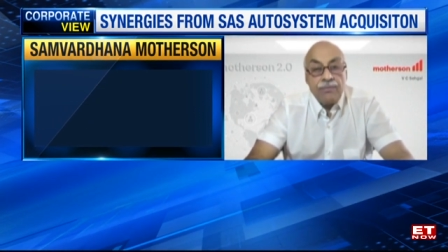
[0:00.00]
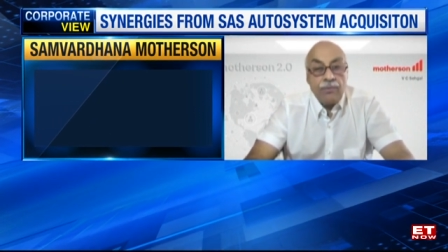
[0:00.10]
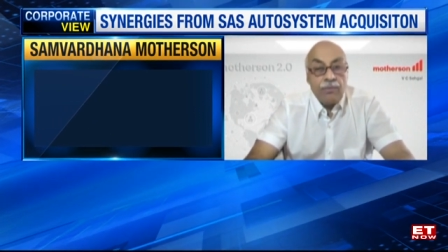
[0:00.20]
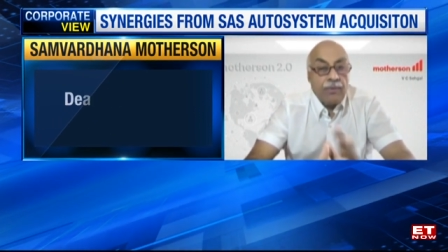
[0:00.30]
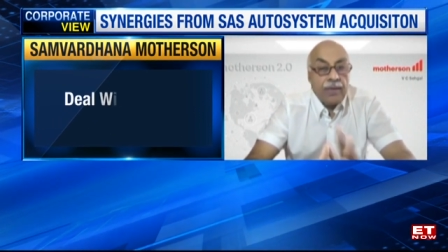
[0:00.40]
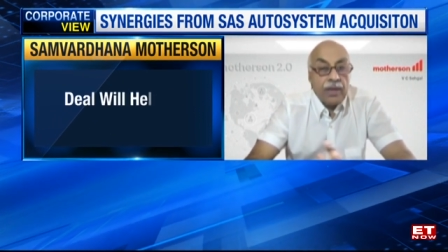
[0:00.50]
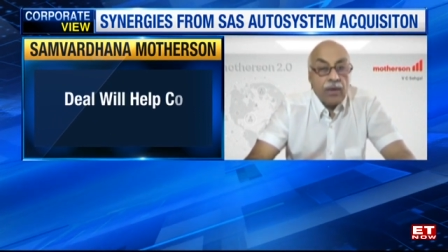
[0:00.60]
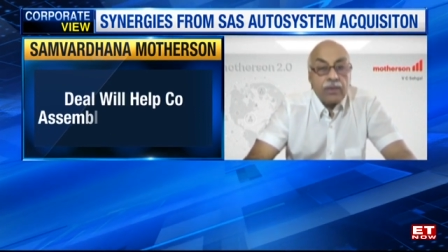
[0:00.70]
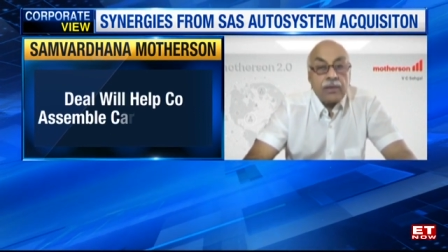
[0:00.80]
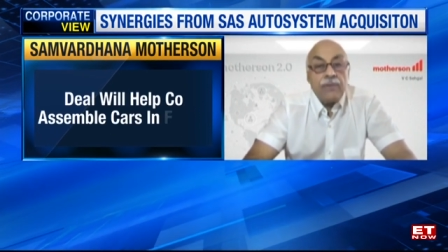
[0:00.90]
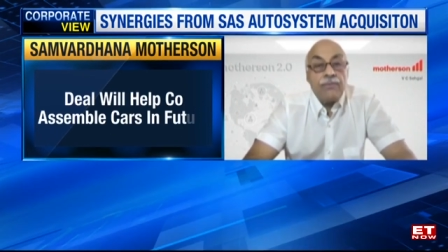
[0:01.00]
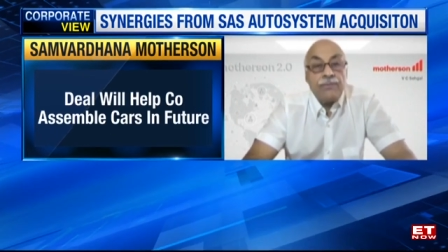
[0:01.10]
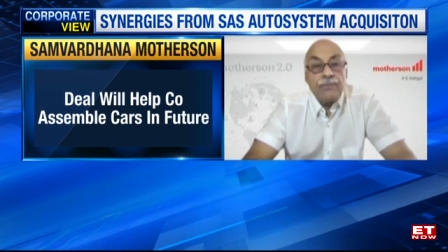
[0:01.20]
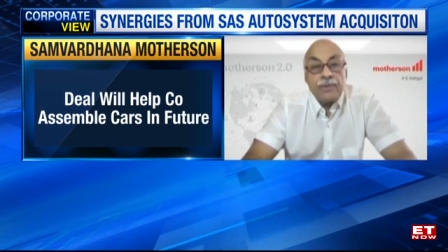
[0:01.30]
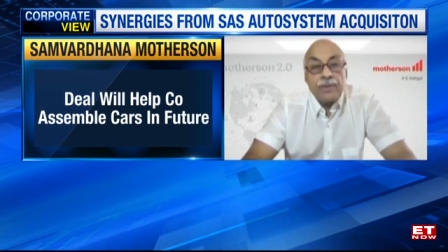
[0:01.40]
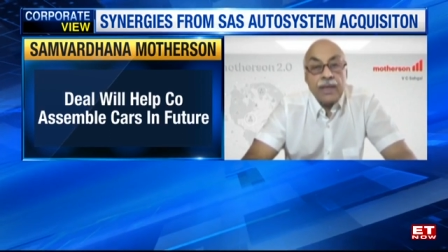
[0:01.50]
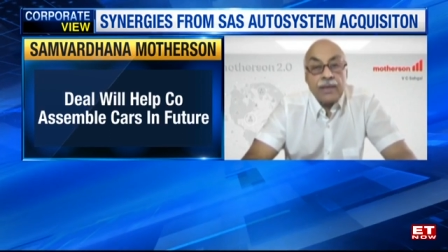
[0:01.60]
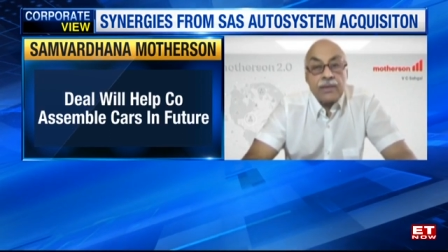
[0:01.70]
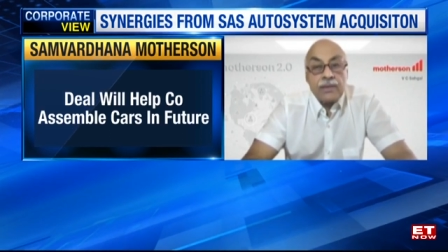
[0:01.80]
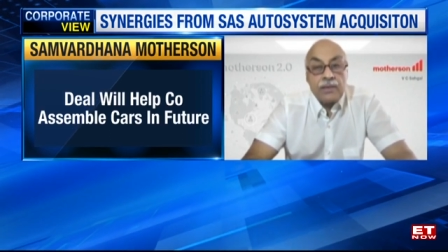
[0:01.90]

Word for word: Why not? If that is